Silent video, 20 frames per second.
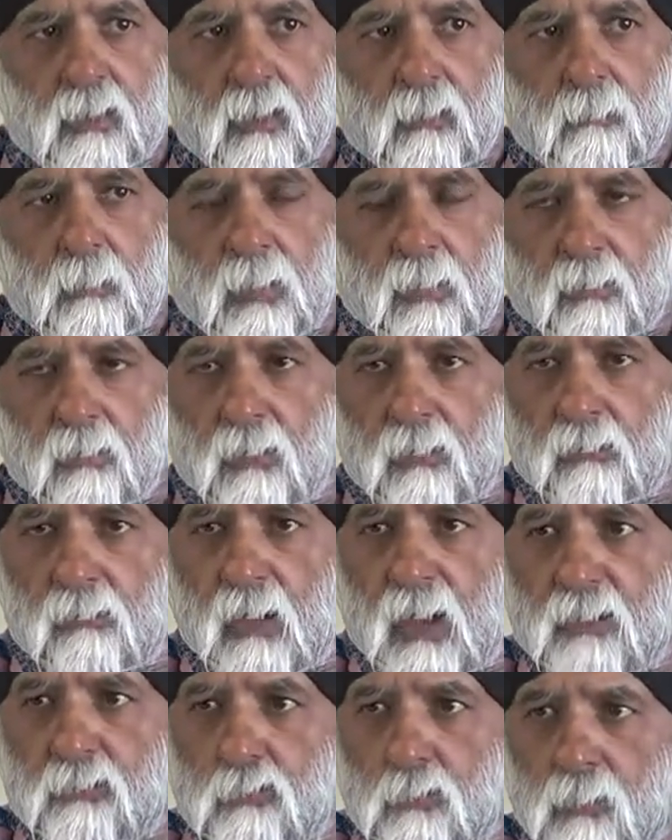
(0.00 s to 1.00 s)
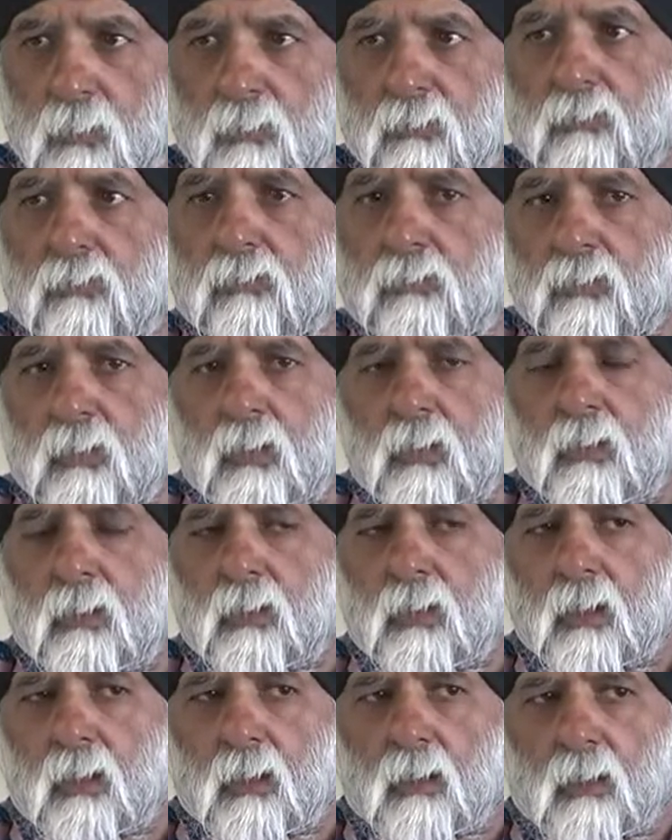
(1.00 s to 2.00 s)
about our graduates,
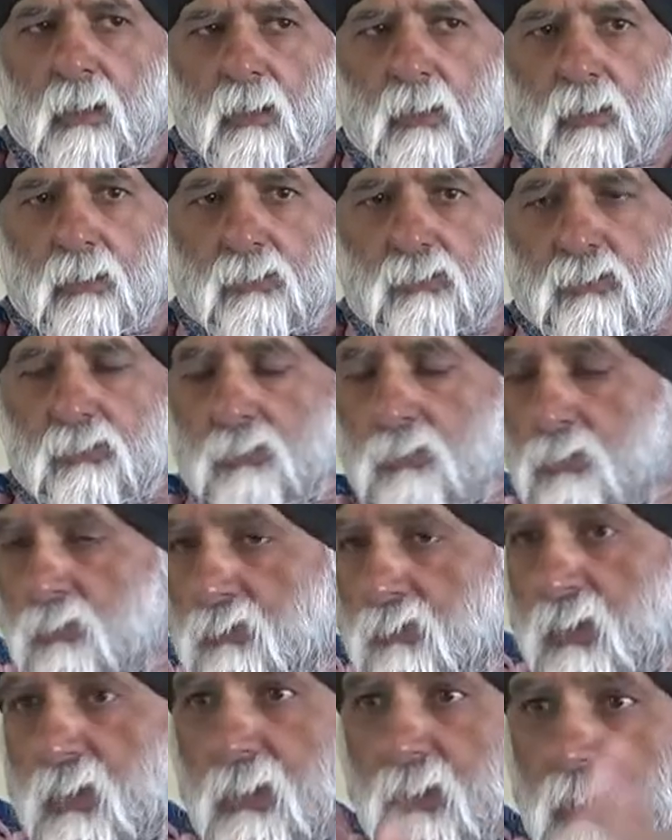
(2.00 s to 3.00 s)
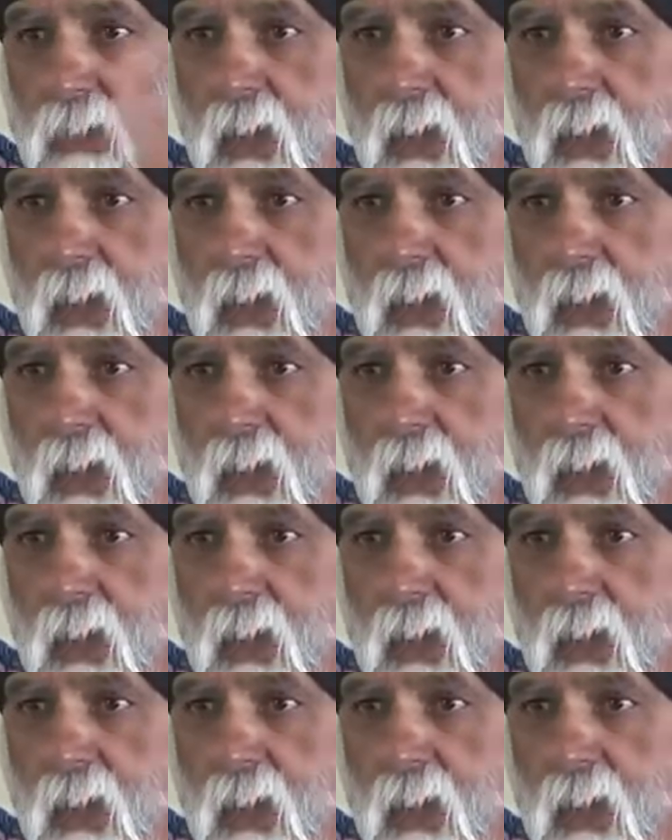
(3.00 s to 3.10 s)
you'll see the